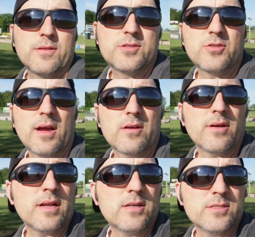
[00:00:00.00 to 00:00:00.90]
the track right
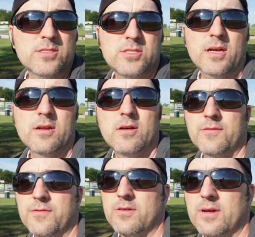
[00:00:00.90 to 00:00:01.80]
now, just checking out
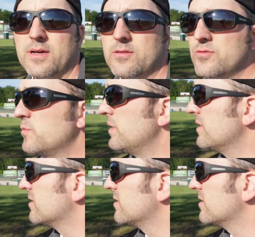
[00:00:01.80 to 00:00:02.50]
for loose pieces